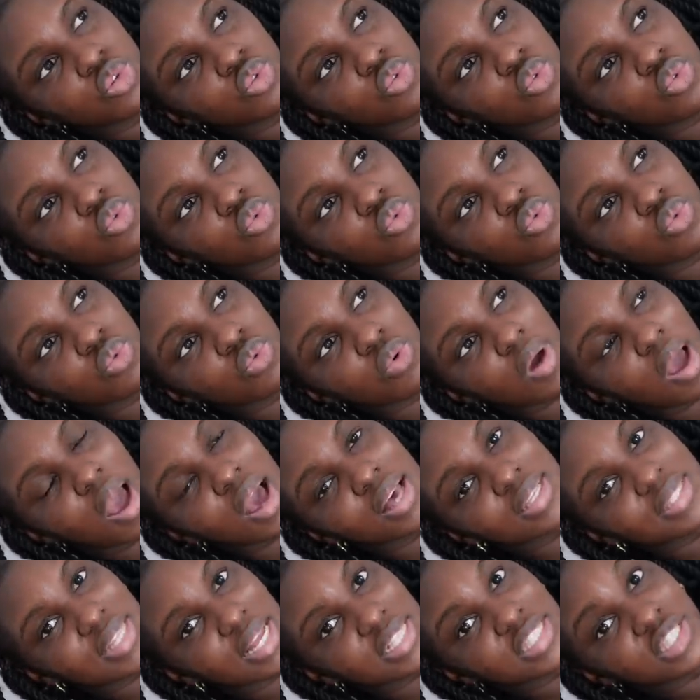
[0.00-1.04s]
to
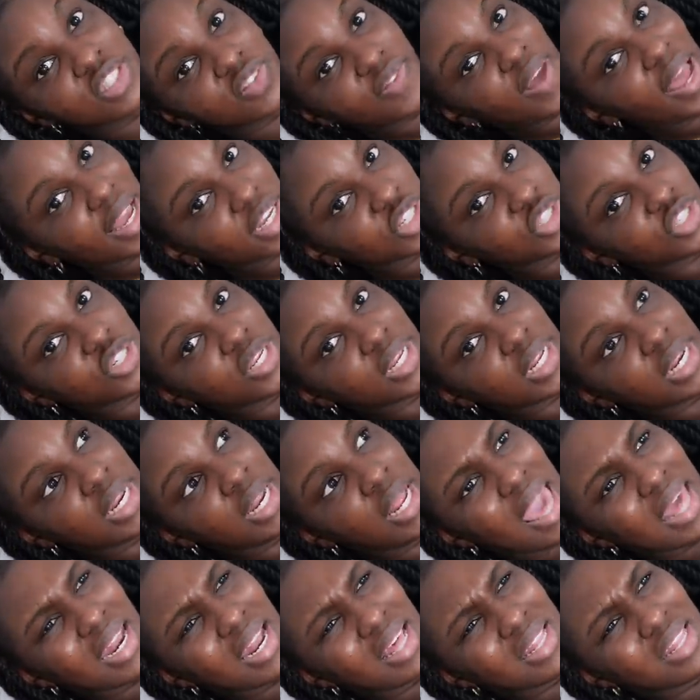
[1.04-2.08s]
our satisfaction.
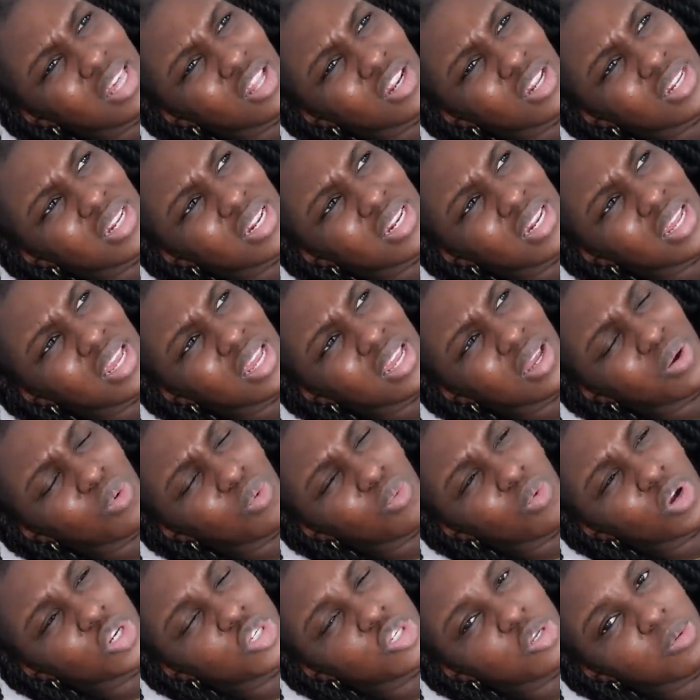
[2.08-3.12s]
And at the end of the day,
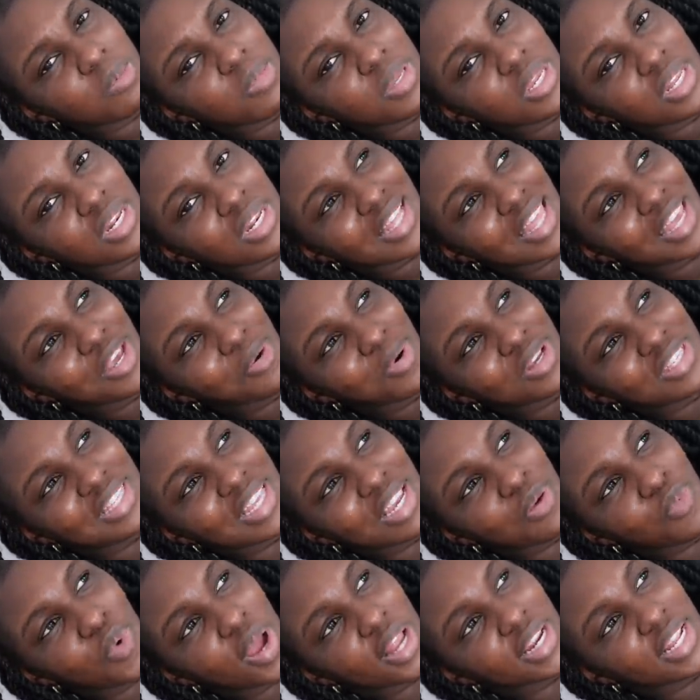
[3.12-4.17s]
what do you mean? Like he was
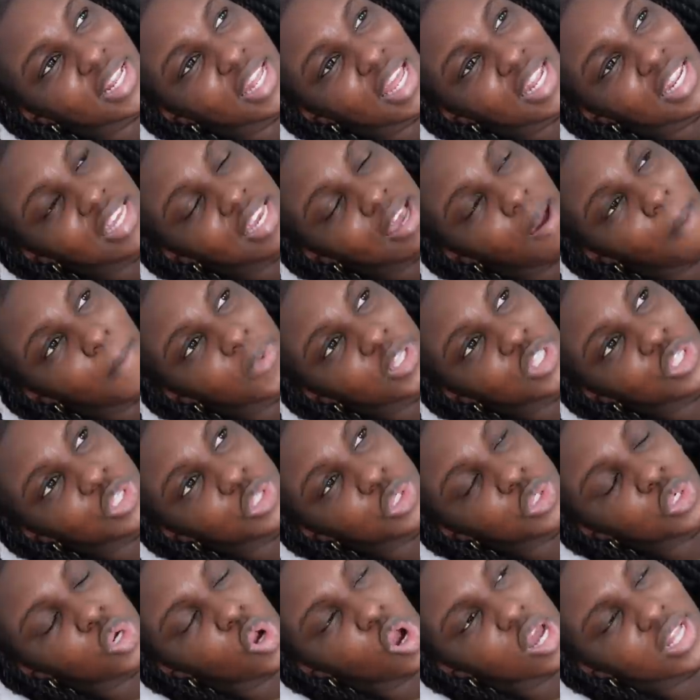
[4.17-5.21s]
saying we're clearly coming to
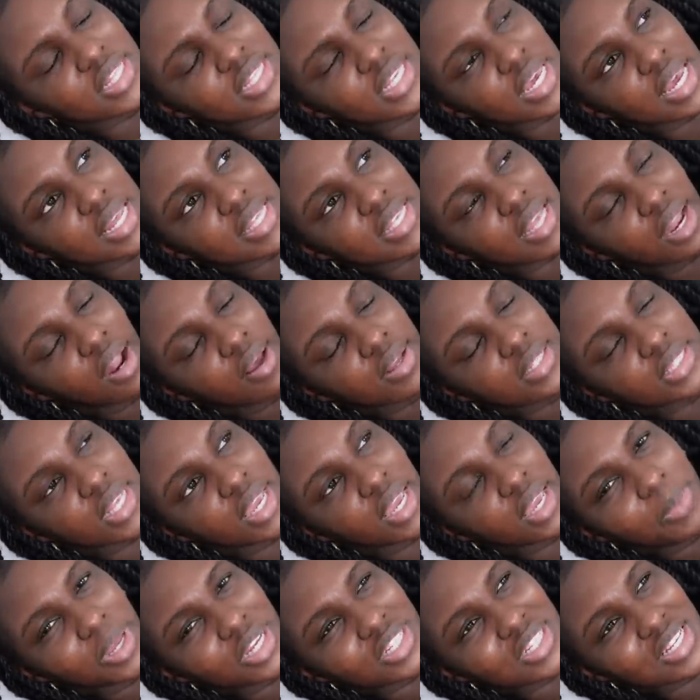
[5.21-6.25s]
do content. And I was
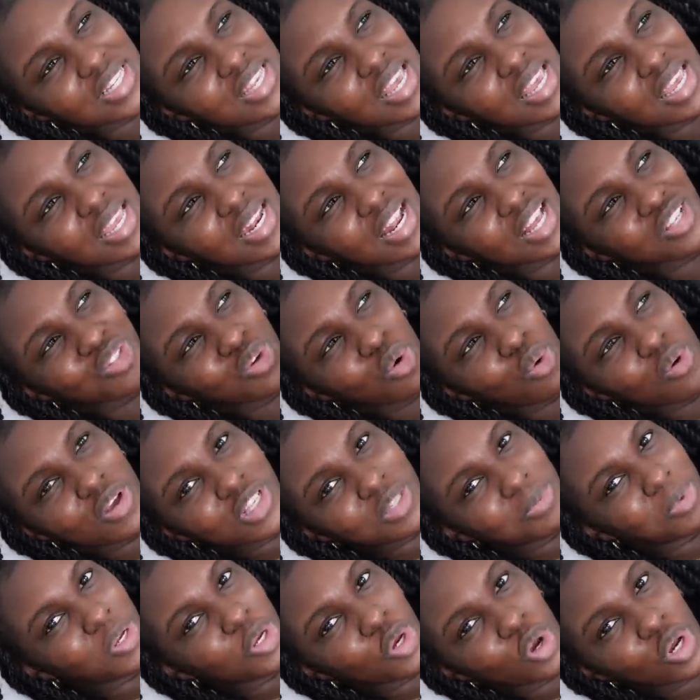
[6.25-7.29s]
like, picture taking has
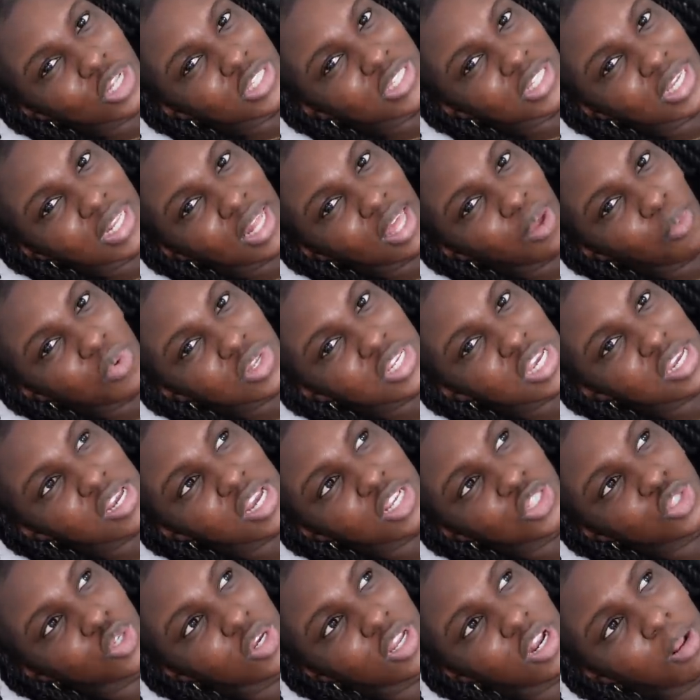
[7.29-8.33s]
always been content. Like what are you
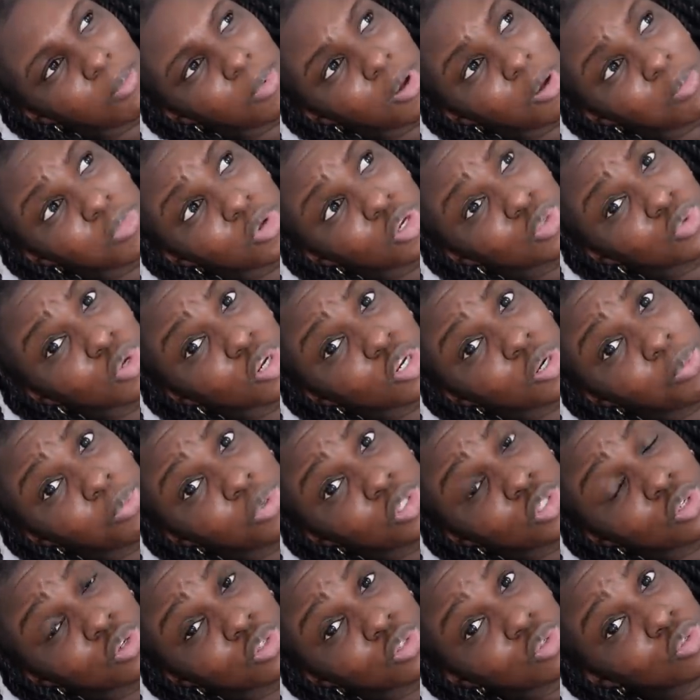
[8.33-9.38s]
guys talking about? Because we're gonna
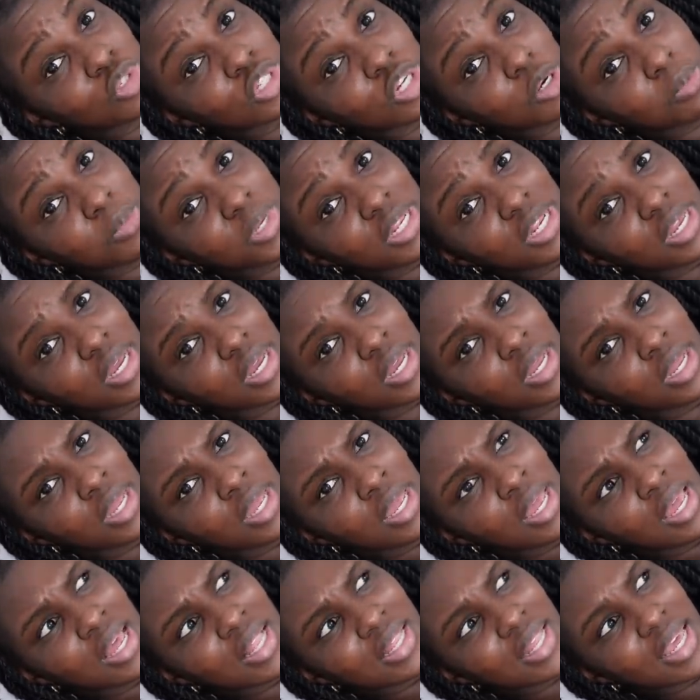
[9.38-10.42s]
put on social social media.
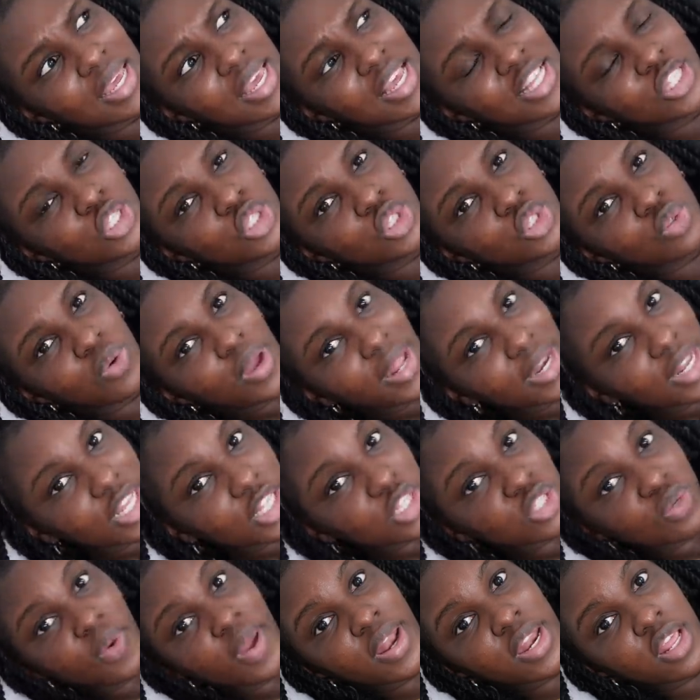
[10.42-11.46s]
Like it's
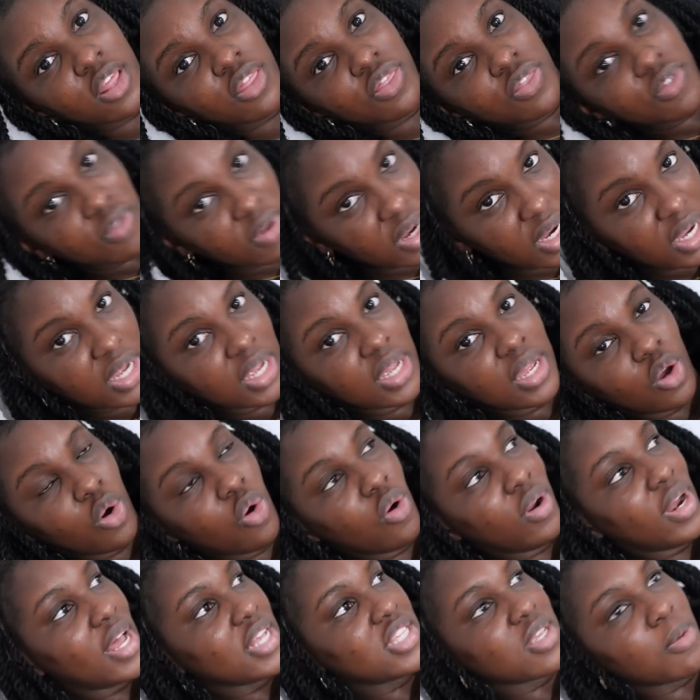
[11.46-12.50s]
2023.
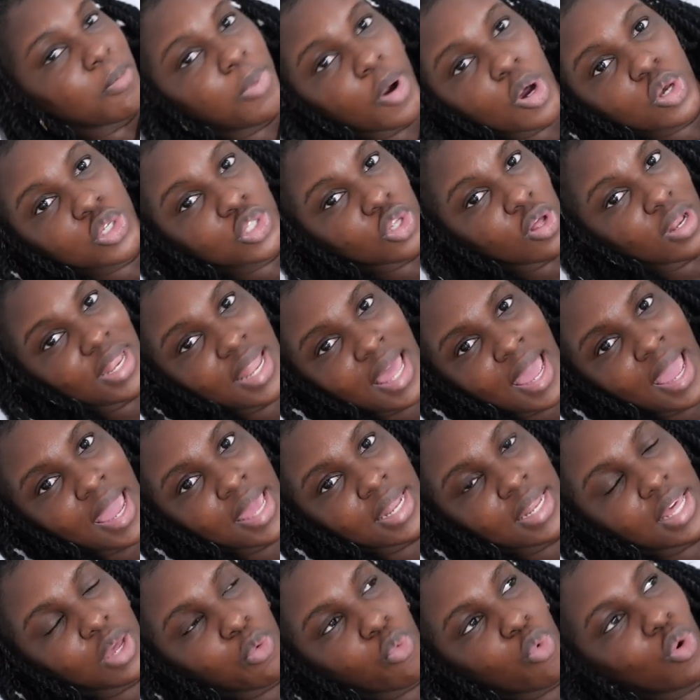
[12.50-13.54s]
Who doesn't post
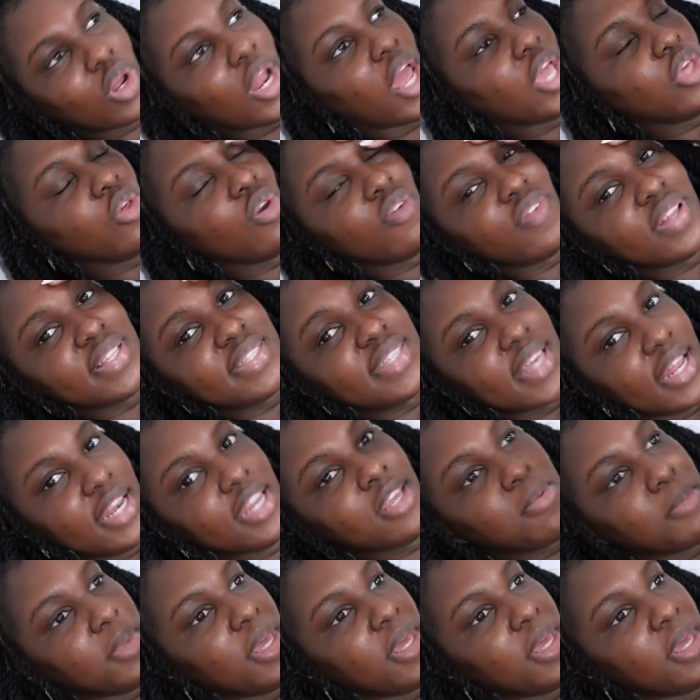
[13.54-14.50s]
online? Like what are you even telling